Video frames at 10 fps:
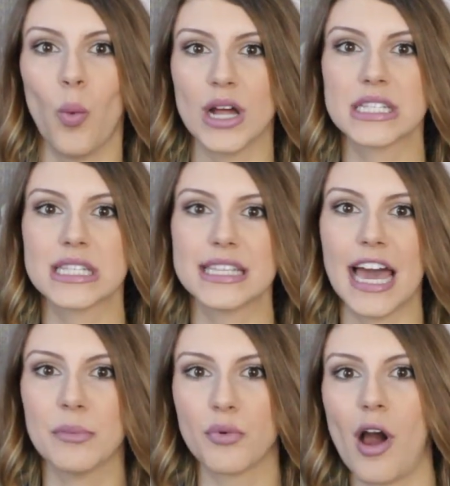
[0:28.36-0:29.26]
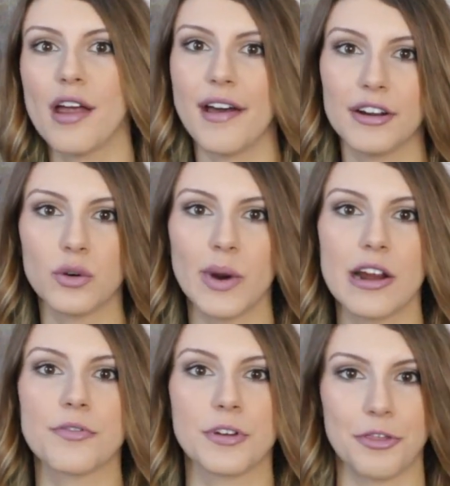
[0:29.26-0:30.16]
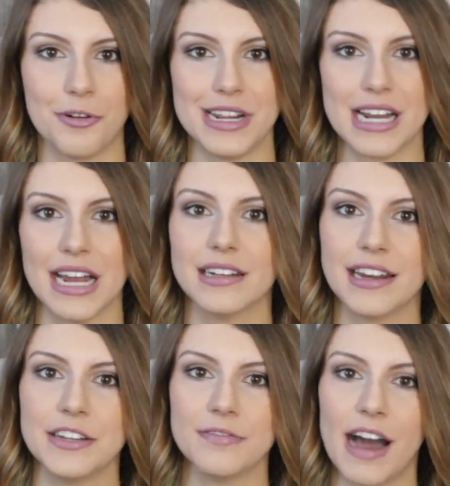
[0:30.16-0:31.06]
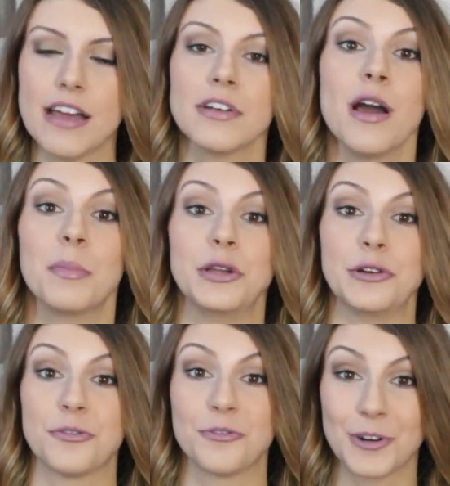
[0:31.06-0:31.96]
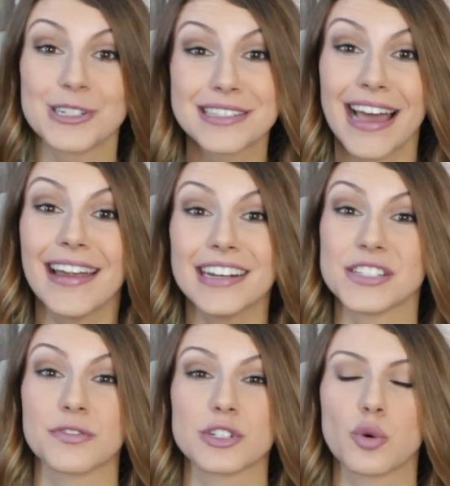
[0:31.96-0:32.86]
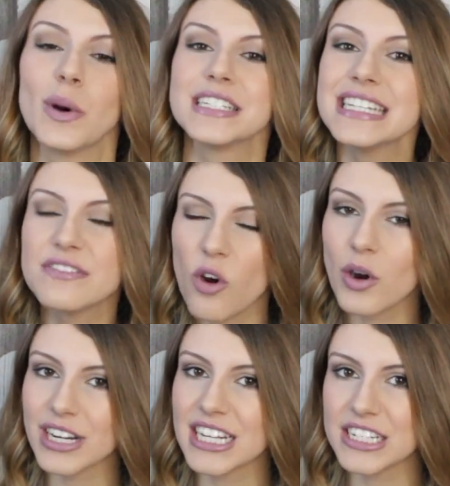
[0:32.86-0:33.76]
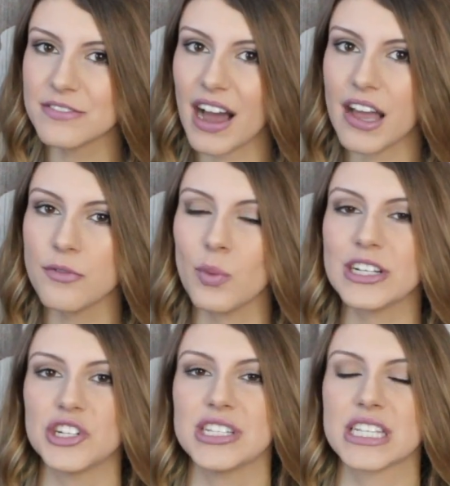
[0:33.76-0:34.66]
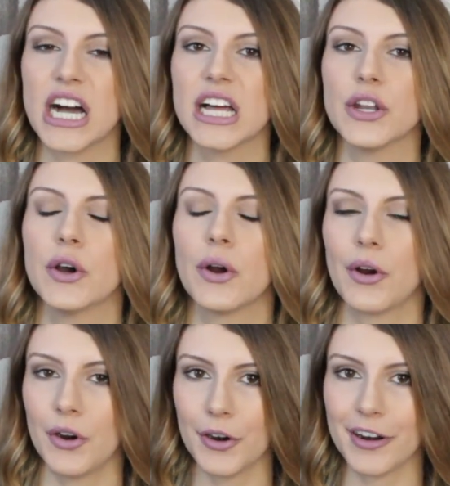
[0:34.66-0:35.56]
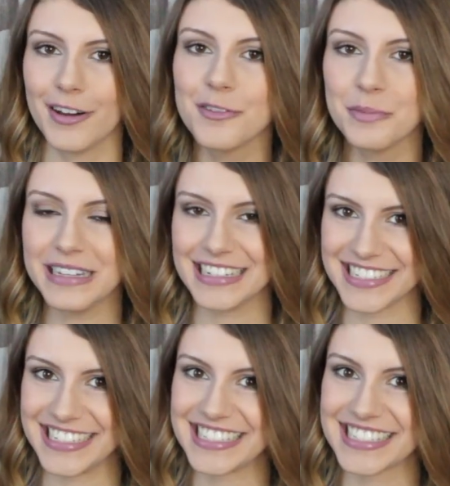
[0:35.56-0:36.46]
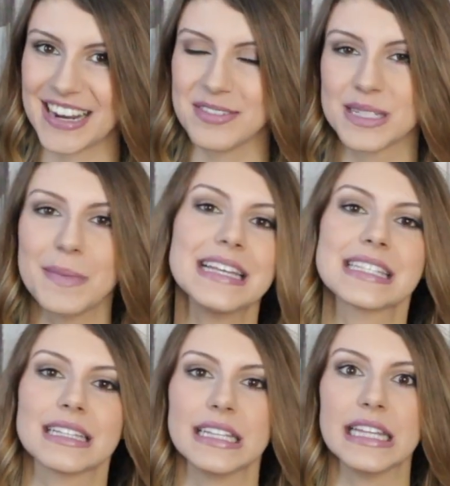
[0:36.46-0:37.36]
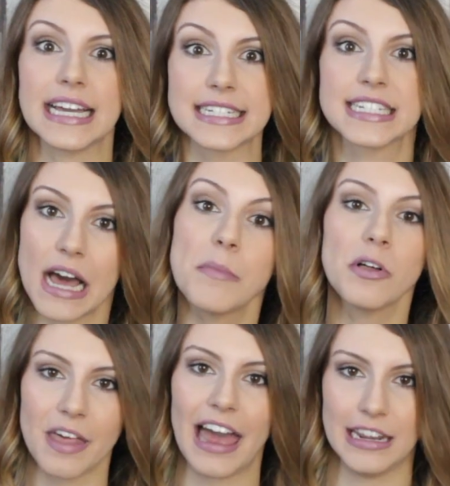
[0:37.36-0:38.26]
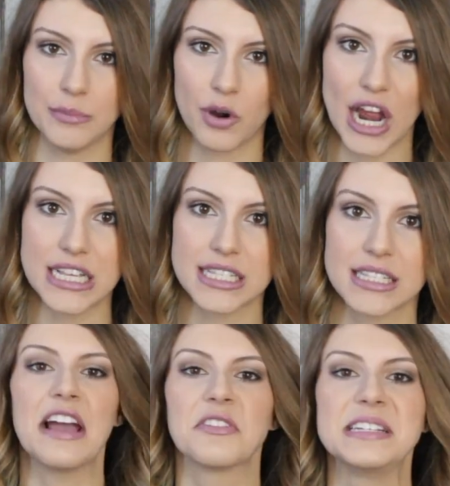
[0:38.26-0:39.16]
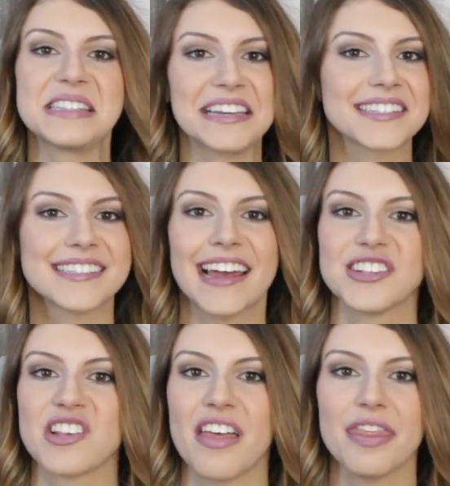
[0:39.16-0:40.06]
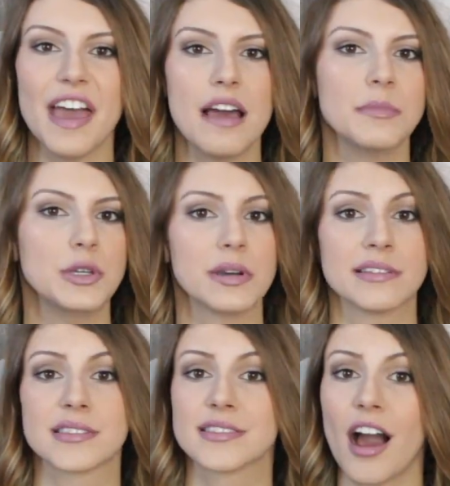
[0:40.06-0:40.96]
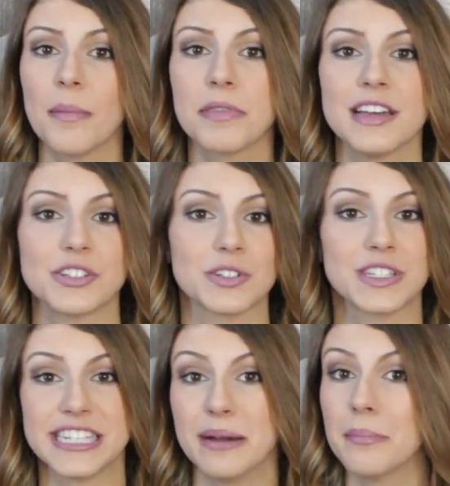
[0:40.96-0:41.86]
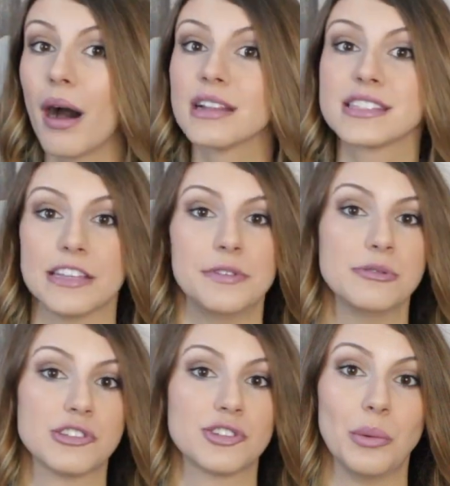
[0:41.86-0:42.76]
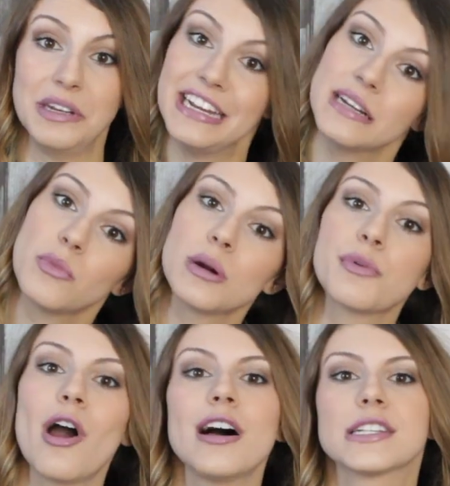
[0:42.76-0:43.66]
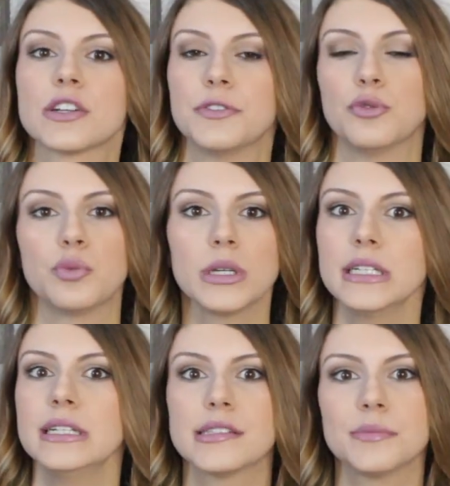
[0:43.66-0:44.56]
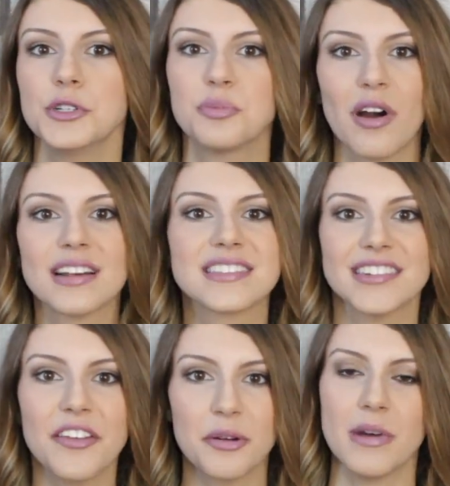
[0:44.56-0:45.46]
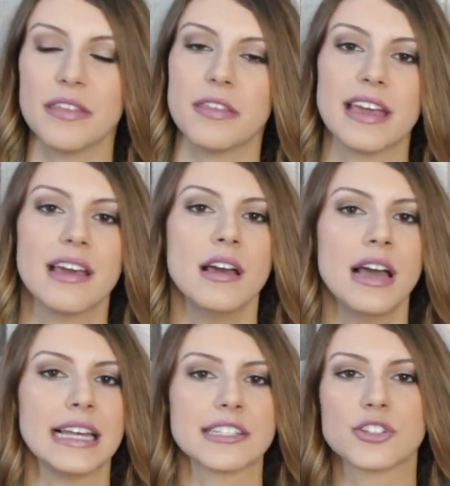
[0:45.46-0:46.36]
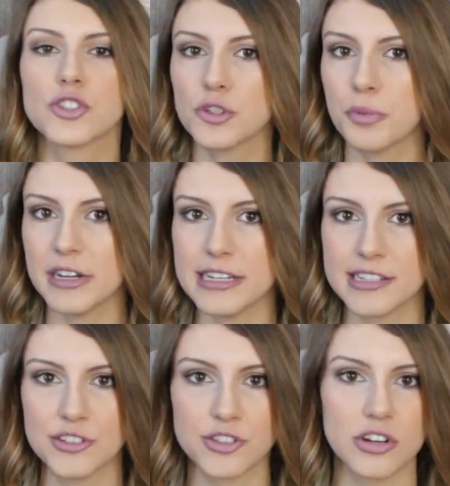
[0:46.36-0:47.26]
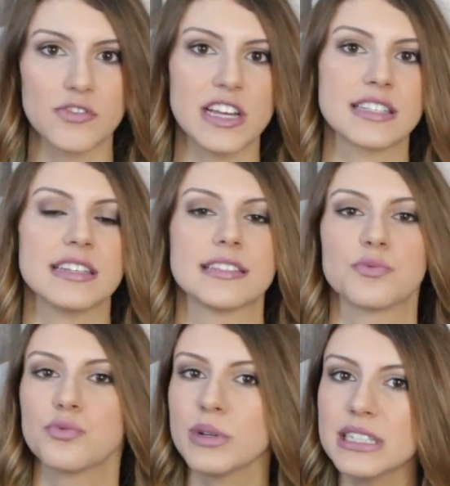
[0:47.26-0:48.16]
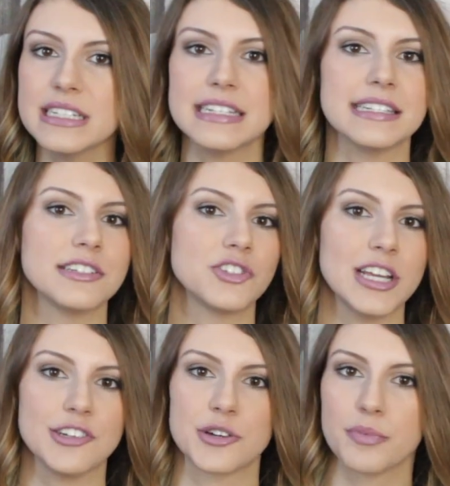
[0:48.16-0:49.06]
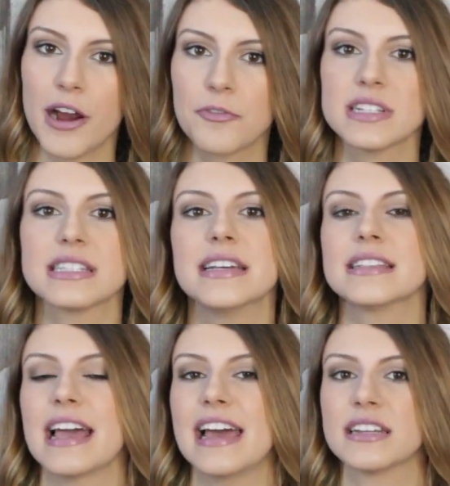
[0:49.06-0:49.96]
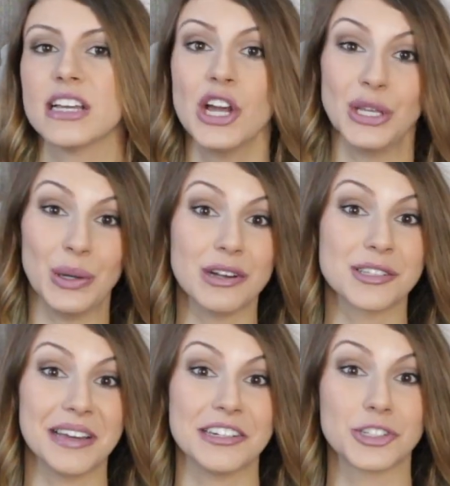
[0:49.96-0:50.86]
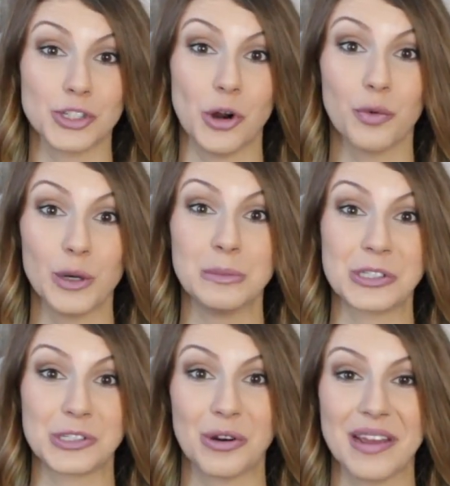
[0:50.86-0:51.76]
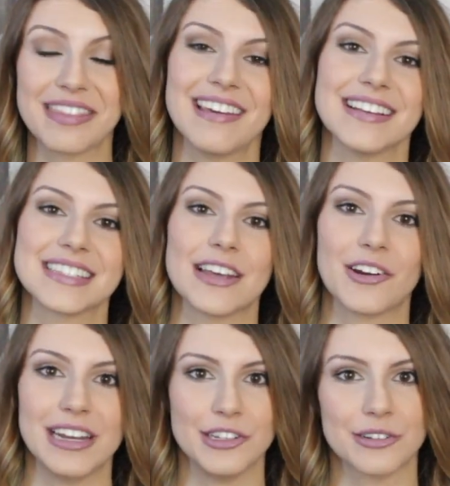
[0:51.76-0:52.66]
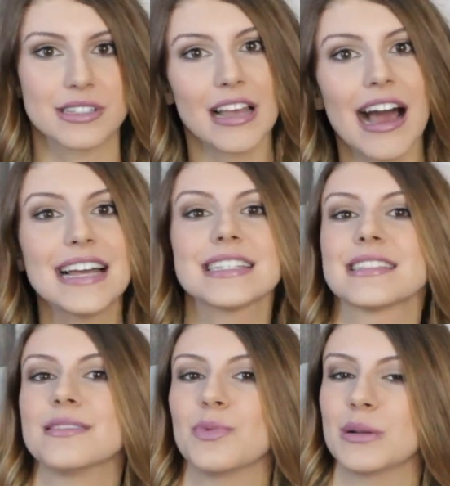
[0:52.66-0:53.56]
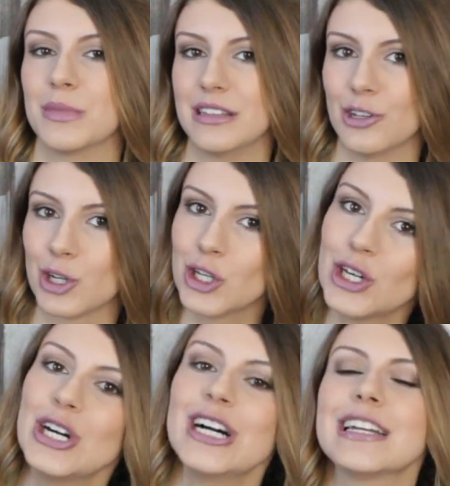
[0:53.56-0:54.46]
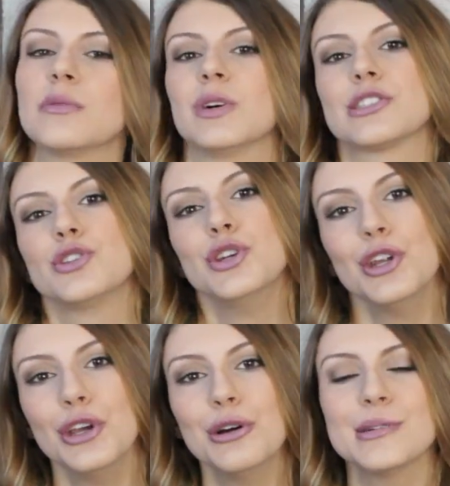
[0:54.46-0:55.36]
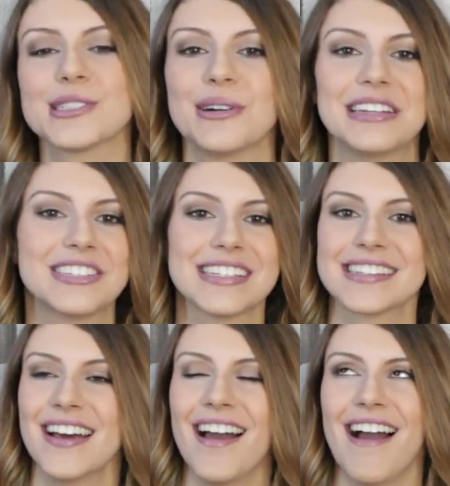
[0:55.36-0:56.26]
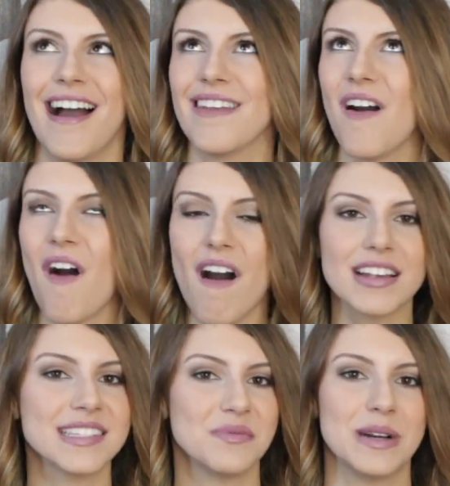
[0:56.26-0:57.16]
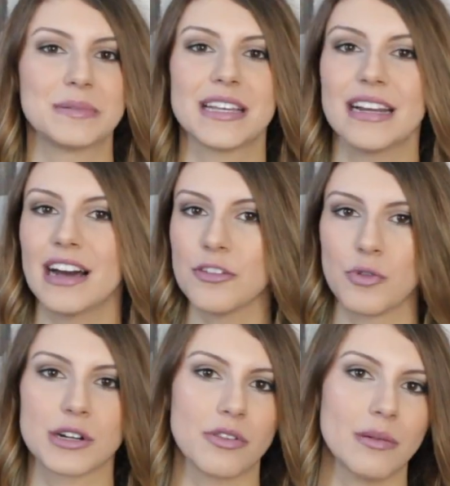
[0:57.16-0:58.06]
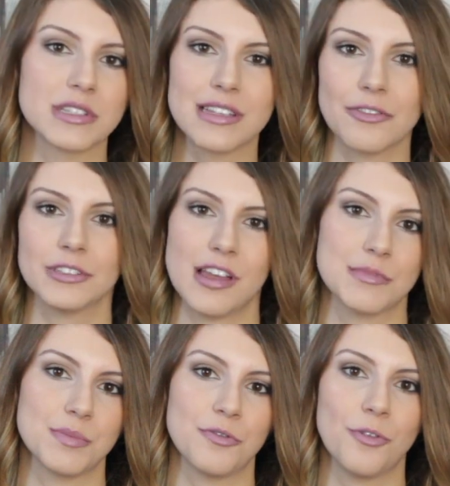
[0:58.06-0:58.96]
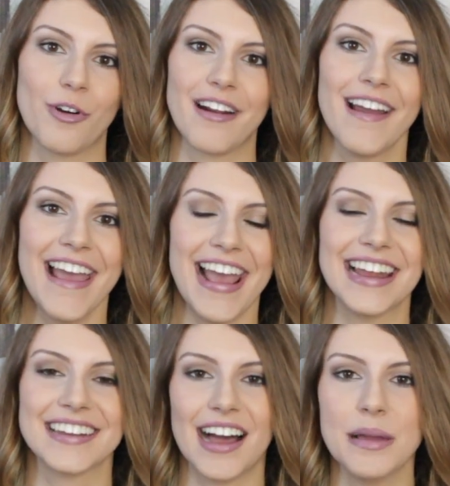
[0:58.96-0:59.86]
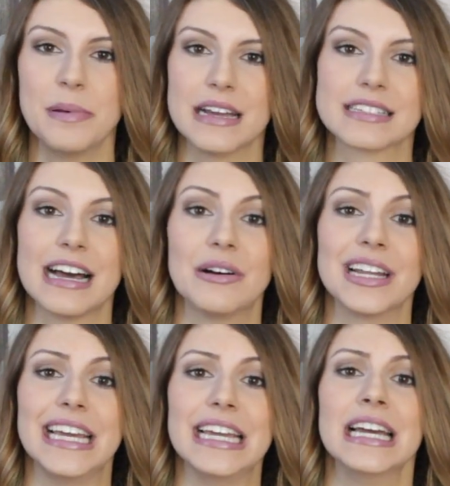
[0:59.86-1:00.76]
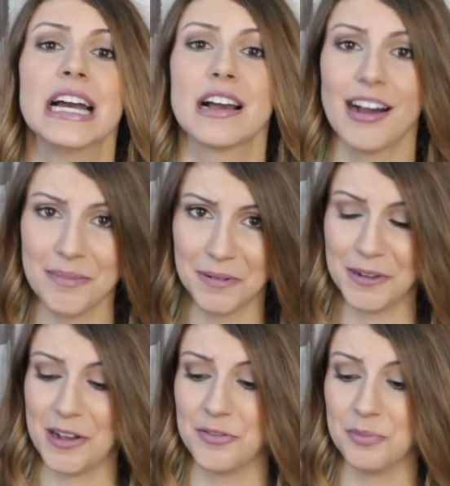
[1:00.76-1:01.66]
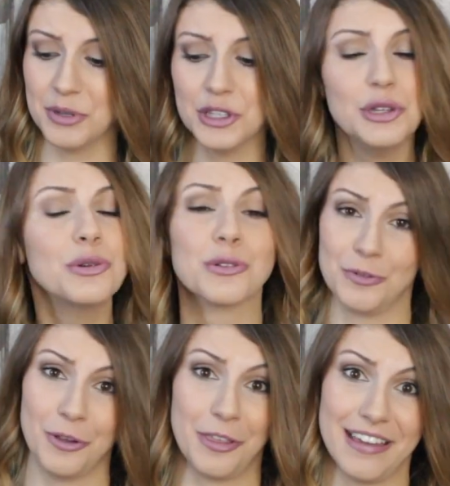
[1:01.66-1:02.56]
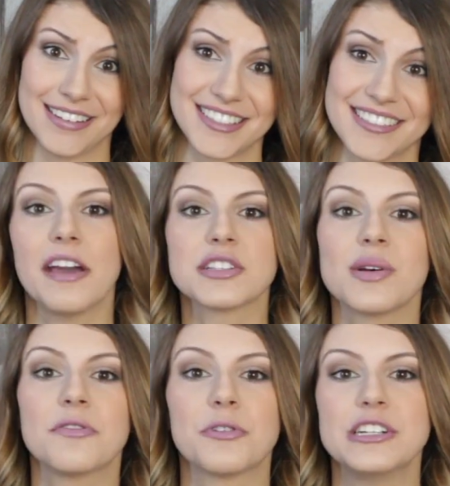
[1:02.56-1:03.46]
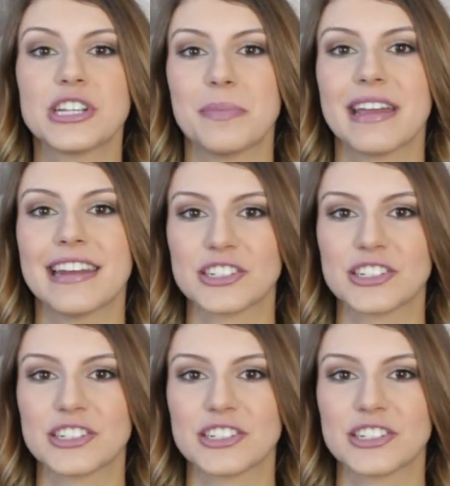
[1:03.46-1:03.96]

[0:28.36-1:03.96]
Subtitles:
one set bra and underwear for $39.95, but your first set is for $24.95, which is unheard of because this stuff is basically like double that in price. Every sixth set is on them. You can stop this or skip months if you just don't need more bras, or if you really need some new bras another month. Like, it's a super easy service. It's really easy to change your preferences, and you also get a showroom just showing things that are in your size and what might look good and what's new. So it's just an awesome website. I've worked with them several times before, and I picked out a couple of beautiful things. They also have free shipping and